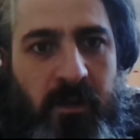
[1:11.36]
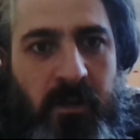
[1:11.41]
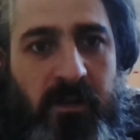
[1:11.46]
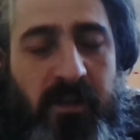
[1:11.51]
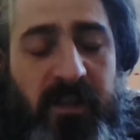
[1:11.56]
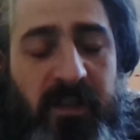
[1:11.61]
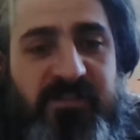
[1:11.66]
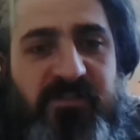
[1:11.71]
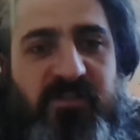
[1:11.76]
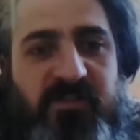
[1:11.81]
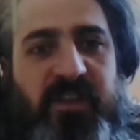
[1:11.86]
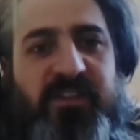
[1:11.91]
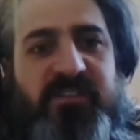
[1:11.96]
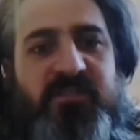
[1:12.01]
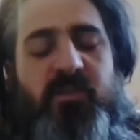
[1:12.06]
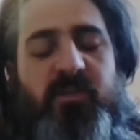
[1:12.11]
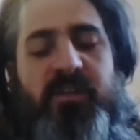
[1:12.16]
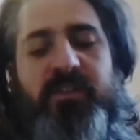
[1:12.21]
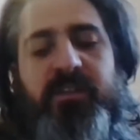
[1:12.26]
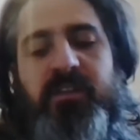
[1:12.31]
Yeah, so that's
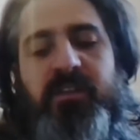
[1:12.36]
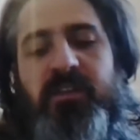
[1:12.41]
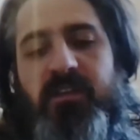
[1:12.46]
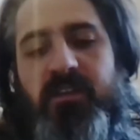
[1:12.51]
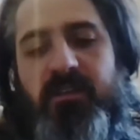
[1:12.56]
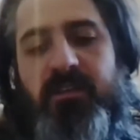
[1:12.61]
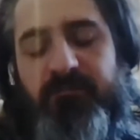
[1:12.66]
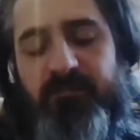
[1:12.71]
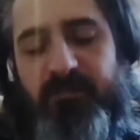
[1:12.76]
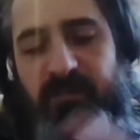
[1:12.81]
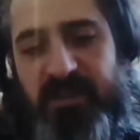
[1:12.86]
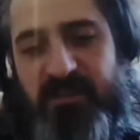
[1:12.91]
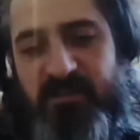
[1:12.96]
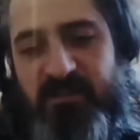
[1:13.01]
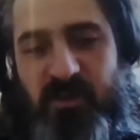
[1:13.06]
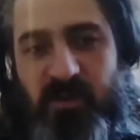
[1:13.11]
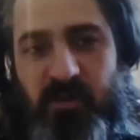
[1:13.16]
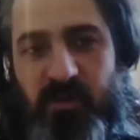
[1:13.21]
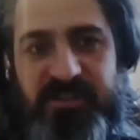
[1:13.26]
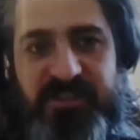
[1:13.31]
where
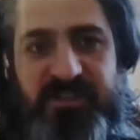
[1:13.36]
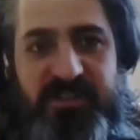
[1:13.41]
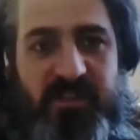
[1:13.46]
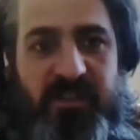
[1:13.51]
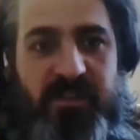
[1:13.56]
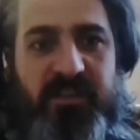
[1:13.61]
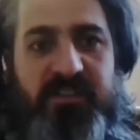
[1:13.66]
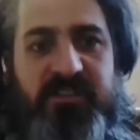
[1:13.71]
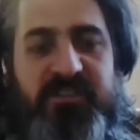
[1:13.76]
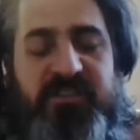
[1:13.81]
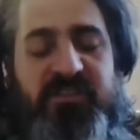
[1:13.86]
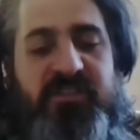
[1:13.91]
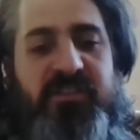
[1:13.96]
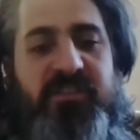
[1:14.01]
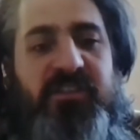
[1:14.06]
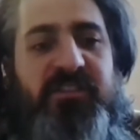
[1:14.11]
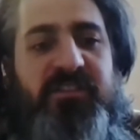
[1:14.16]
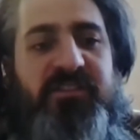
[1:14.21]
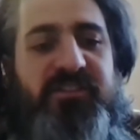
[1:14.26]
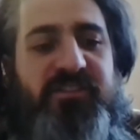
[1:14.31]
we're seeing this
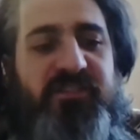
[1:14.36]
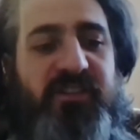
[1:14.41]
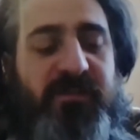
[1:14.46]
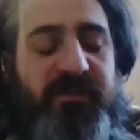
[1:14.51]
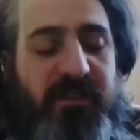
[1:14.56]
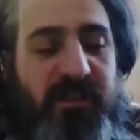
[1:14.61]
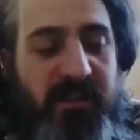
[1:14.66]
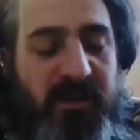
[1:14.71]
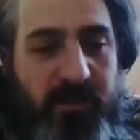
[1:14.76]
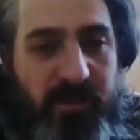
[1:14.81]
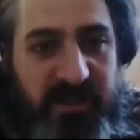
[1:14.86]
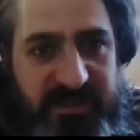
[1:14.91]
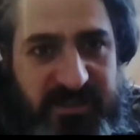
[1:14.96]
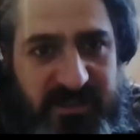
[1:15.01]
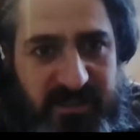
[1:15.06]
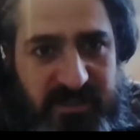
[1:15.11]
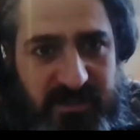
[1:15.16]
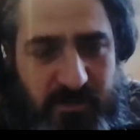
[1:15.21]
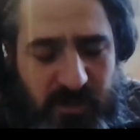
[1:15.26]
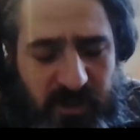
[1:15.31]
shift in the
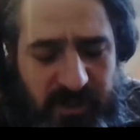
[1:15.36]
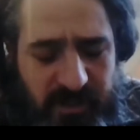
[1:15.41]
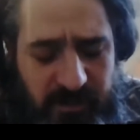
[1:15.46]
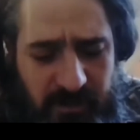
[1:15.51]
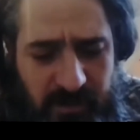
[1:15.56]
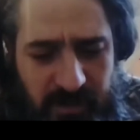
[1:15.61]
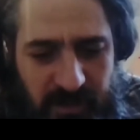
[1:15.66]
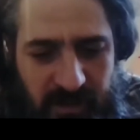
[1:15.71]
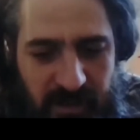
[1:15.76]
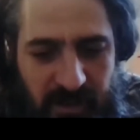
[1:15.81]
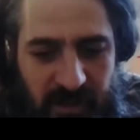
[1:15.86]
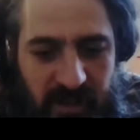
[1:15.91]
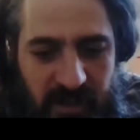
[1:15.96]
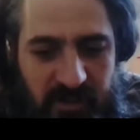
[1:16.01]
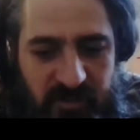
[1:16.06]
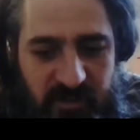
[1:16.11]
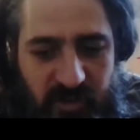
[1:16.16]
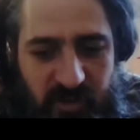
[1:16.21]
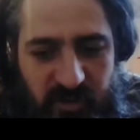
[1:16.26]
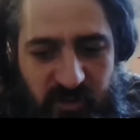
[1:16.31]
business model.
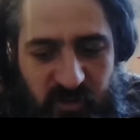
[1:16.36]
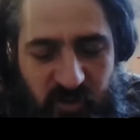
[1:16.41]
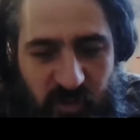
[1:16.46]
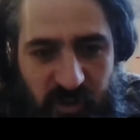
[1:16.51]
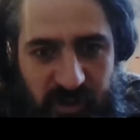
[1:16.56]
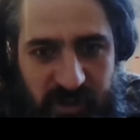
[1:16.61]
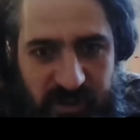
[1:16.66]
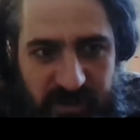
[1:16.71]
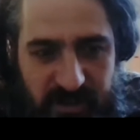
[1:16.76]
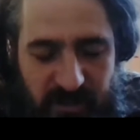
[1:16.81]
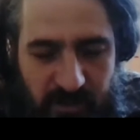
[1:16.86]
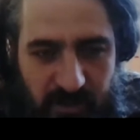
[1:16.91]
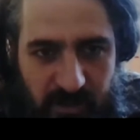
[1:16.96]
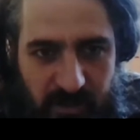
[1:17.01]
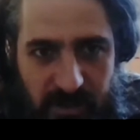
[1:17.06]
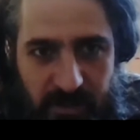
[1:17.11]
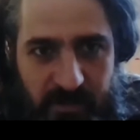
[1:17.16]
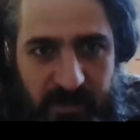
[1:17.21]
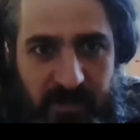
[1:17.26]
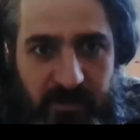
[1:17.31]
So historically,
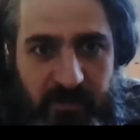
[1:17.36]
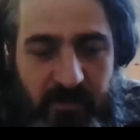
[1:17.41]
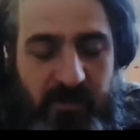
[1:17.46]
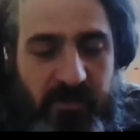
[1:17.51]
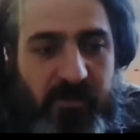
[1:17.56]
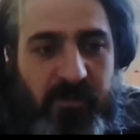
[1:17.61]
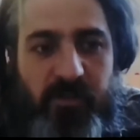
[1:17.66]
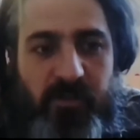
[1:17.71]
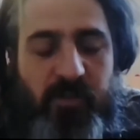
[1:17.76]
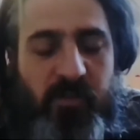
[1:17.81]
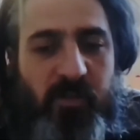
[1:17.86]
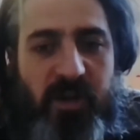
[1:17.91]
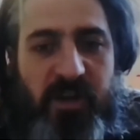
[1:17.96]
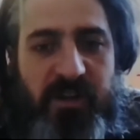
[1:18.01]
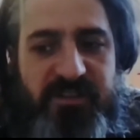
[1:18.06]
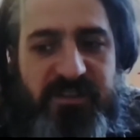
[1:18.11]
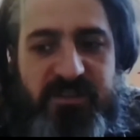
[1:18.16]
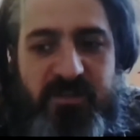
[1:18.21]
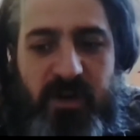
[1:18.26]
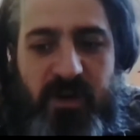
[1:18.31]
I mean,
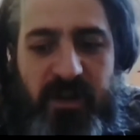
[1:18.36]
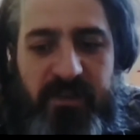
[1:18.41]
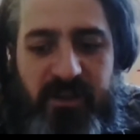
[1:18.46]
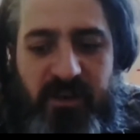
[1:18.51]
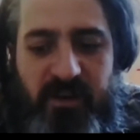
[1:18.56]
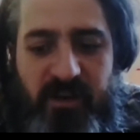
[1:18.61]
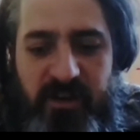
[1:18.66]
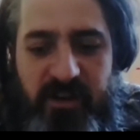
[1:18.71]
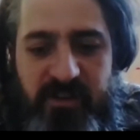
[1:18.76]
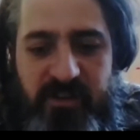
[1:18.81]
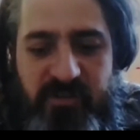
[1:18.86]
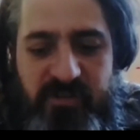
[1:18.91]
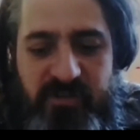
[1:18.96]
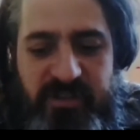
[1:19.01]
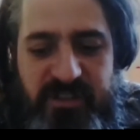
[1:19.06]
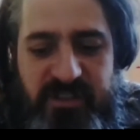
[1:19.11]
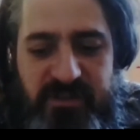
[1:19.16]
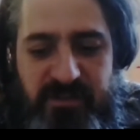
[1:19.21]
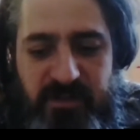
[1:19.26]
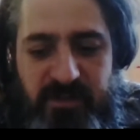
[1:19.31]
Ron just bought the hardy
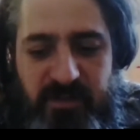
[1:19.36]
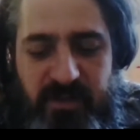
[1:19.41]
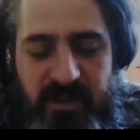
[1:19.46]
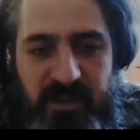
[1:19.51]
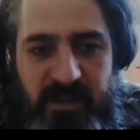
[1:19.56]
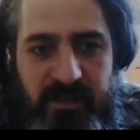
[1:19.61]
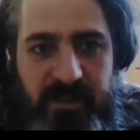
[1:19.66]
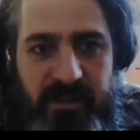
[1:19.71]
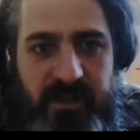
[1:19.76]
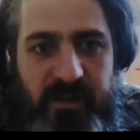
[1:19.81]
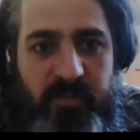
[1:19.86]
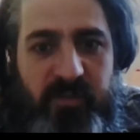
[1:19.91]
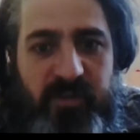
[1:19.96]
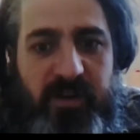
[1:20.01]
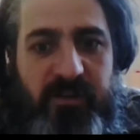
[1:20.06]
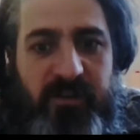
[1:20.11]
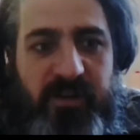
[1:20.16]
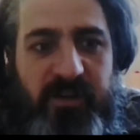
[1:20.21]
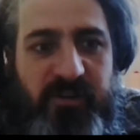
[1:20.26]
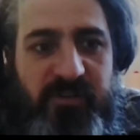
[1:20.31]
trees from the
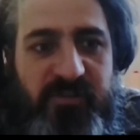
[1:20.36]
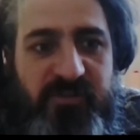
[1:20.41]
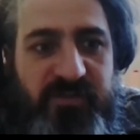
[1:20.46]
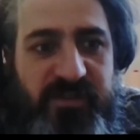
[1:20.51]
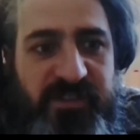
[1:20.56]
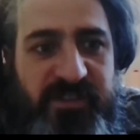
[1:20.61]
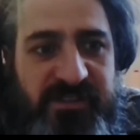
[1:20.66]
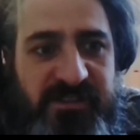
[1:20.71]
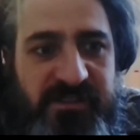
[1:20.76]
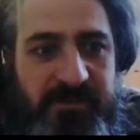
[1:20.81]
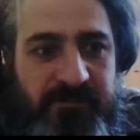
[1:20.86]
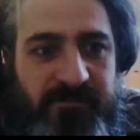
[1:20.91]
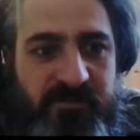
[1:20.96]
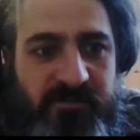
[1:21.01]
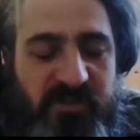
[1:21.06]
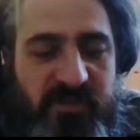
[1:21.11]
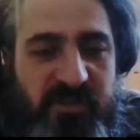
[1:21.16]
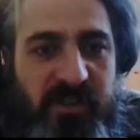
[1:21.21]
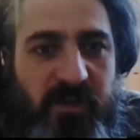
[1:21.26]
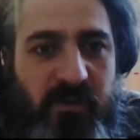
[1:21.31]
prairie nurseries.
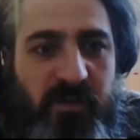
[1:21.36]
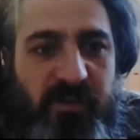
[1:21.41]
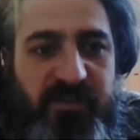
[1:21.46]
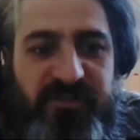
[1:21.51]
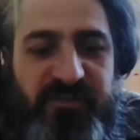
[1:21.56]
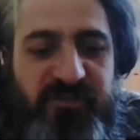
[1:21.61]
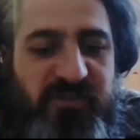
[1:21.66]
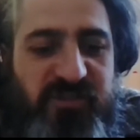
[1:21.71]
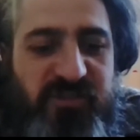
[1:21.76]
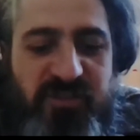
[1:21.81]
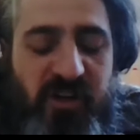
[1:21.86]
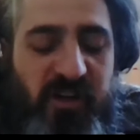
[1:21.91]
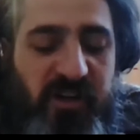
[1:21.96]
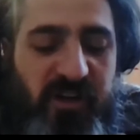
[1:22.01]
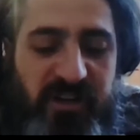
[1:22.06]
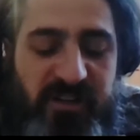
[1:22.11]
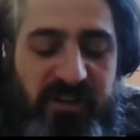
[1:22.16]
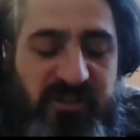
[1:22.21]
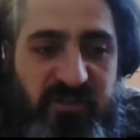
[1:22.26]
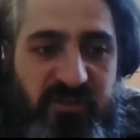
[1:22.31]
So they were
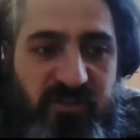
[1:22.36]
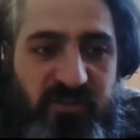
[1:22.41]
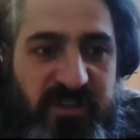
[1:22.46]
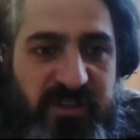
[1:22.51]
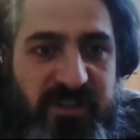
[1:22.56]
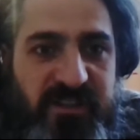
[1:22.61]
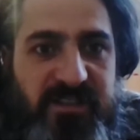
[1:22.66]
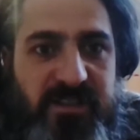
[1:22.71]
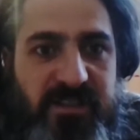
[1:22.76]
started as trees.